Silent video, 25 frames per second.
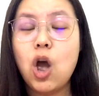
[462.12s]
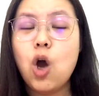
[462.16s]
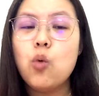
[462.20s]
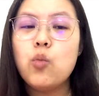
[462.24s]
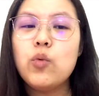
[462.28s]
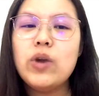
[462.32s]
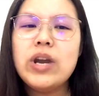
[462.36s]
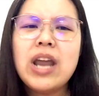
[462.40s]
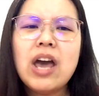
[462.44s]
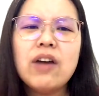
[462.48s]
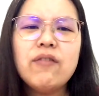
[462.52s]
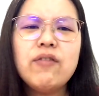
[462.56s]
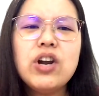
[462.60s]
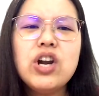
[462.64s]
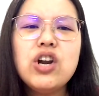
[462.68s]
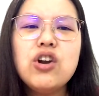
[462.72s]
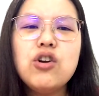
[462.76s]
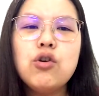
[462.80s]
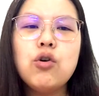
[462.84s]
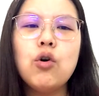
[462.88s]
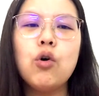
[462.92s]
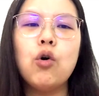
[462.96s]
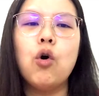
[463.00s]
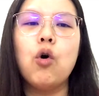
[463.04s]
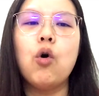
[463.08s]
We never
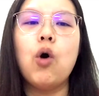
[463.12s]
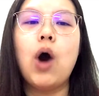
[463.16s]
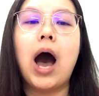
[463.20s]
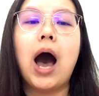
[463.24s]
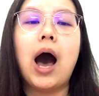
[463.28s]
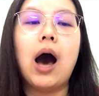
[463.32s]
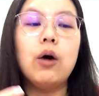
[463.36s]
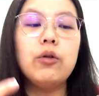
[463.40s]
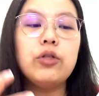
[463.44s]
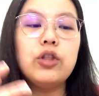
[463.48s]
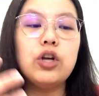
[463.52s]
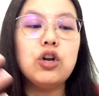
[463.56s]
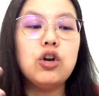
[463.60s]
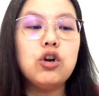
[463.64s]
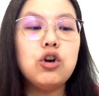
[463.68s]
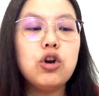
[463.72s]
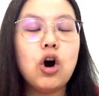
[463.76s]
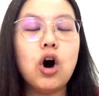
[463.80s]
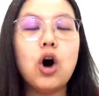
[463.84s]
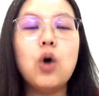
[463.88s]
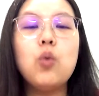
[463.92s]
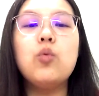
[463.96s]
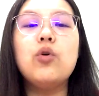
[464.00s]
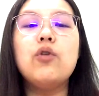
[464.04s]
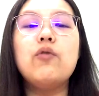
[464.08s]
know how the
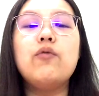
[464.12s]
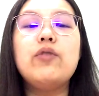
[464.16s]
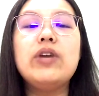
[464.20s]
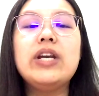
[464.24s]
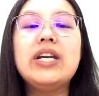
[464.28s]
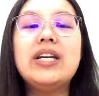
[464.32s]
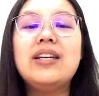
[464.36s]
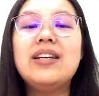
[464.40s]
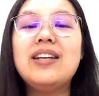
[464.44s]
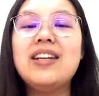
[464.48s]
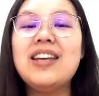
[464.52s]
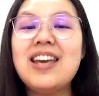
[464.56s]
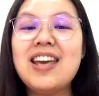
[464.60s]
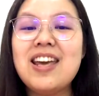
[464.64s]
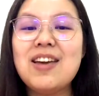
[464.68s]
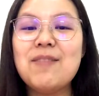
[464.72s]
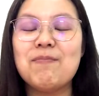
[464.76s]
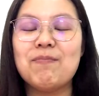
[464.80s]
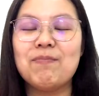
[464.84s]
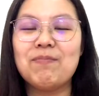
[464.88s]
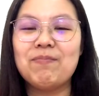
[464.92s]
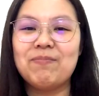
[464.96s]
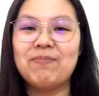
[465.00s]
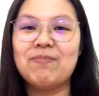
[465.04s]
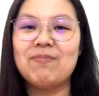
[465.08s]
Lord will
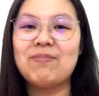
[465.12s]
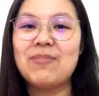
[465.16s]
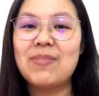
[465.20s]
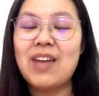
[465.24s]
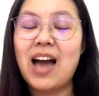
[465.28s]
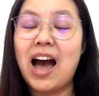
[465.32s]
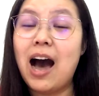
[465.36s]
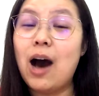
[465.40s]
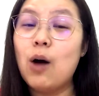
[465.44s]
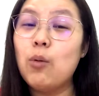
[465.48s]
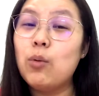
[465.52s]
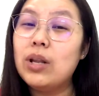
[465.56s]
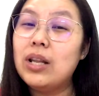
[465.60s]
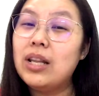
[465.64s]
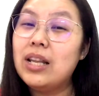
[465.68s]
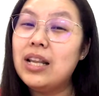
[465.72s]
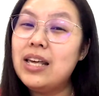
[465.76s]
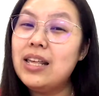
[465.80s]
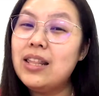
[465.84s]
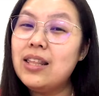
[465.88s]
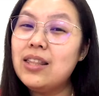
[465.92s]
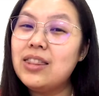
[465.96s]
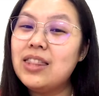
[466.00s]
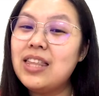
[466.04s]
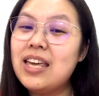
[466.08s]
redeem our
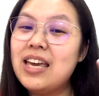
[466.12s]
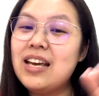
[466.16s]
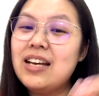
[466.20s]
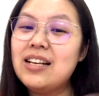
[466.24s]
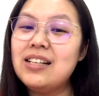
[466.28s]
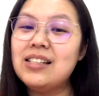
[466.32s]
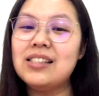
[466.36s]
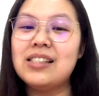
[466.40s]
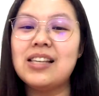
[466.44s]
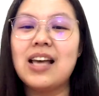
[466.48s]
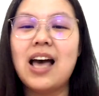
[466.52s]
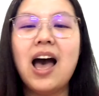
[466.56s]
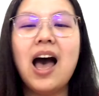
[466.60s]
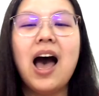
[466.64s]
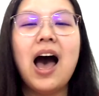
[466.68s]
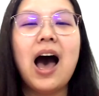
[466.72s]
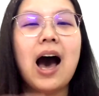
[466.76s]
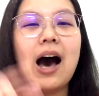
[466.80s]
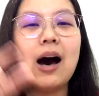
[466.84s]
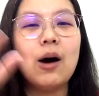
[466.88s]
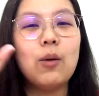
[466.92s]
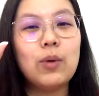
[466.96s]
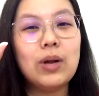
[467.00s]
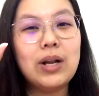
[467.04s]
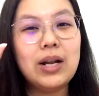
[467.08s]
little things,
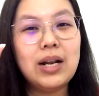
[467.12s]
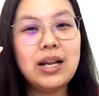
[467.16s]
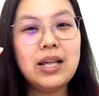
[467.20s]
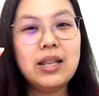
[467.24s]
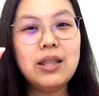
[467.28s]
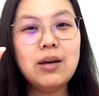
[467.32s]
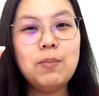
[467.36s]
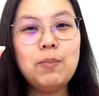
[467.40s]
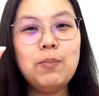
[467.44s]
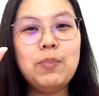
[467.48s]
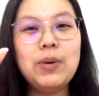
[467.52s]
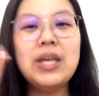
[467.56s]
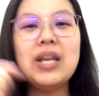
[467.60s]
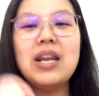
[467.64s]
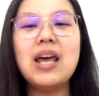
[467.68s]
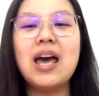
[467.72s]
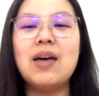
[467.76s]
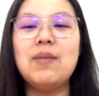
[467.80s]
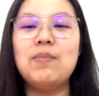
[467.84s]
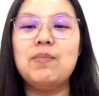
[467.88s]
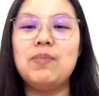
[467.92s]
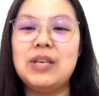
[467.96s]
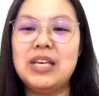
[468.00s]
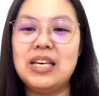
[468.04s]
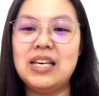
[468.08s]
our little bit
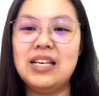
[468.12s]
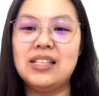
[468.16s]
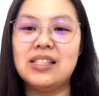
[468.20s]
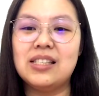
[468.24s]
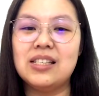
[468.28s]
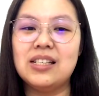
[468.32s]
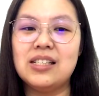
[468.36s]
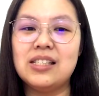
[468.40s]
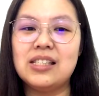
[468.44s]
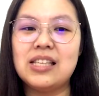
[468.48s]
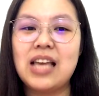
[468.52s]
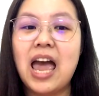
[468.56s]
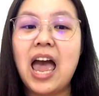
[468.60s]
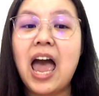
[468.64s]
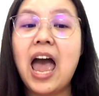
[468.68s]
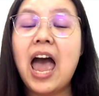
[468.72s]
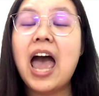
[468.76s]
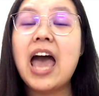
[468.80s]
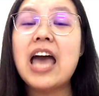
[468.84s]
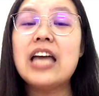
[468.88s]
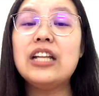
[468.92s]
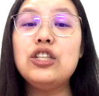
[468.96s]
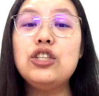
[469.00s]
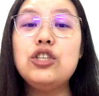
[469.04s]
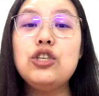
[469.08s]
and pieces,
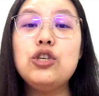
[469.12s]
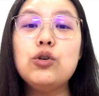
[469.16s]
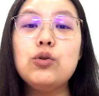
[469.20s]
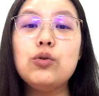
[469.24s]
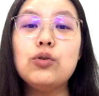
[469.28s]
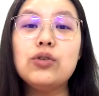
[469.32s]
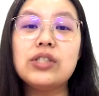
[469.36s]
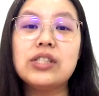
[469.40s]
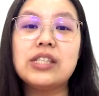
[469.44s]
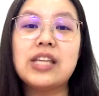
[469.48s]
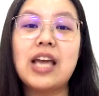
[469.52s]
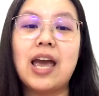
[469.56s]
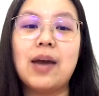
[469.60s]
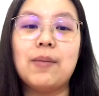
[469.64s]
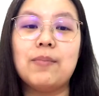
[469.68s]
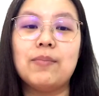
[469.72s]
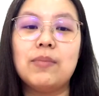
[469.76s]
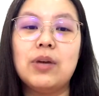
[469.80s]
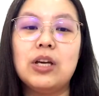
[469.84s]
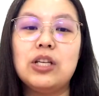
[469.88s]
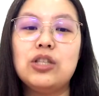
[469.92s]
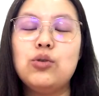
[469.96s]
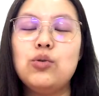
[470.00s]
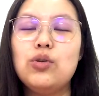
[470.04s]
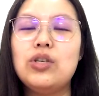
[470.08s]
and use them
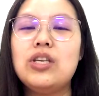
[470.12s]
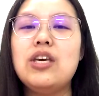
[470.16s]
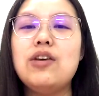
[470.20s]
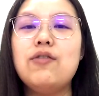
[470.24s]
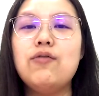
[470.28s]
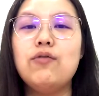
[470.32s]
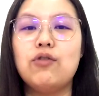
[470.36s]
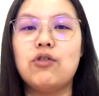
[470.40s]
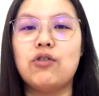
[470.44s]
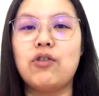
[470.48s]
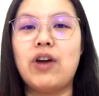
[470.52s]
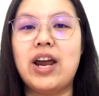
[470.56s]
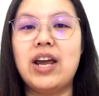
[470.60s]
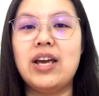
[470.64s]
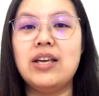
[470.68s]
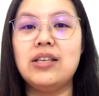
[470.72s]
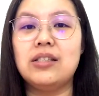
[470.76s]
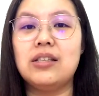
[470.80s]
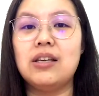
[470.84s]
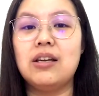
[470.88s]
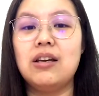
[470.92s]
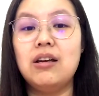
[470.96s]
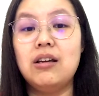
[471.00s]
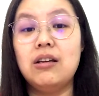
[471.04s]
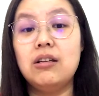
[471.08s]
to give
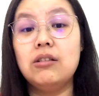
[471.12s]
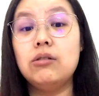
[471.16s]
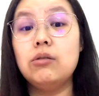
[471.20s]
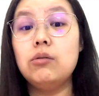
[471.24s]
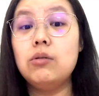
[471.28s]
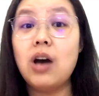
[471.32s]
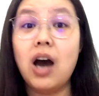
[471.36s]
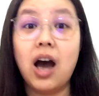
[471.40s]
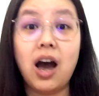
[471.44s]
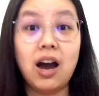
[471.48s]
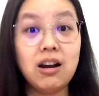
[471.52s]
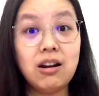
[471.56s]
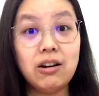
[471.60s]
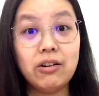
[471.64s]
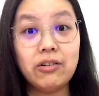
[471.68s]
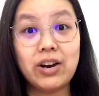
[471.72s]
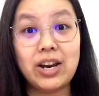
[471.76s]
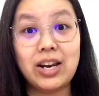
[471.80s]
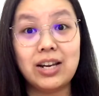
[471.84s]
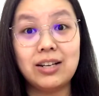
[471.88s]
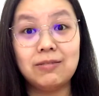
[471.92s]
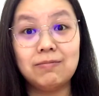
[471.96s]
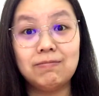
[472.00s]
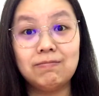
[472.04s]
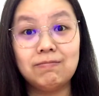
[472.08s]
grace to the
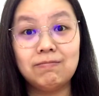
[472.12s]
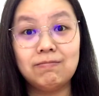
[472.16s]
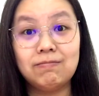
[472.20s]
hungry.